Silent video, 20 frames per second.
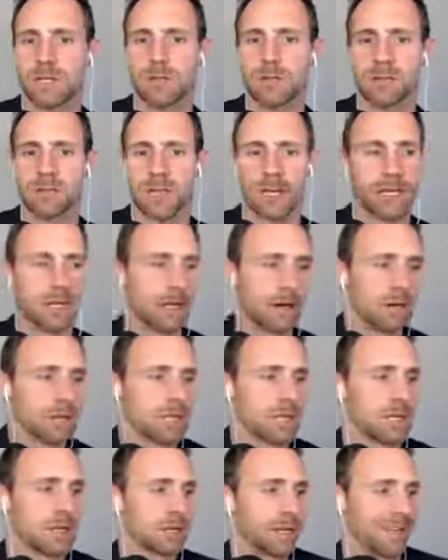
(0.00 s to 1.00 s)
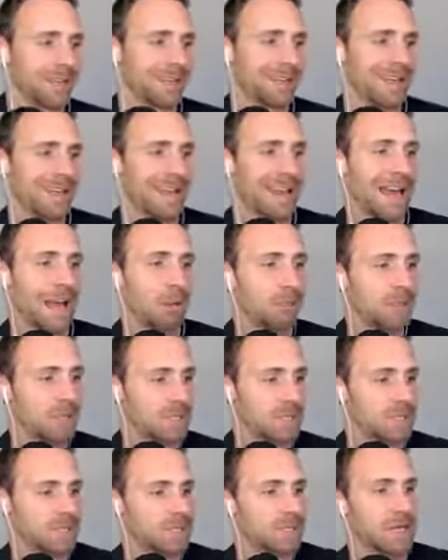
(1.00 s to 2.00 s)
Go check out
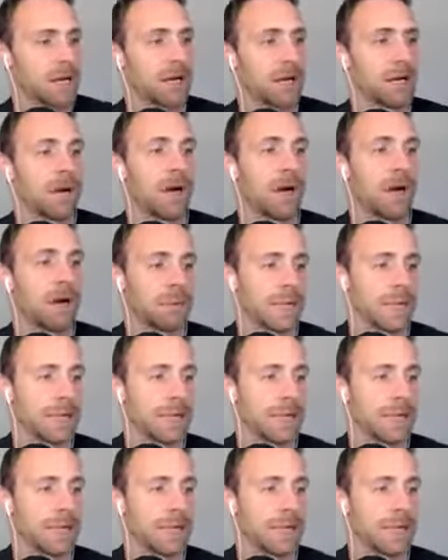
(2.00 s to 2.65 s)
getnowbusiness.com.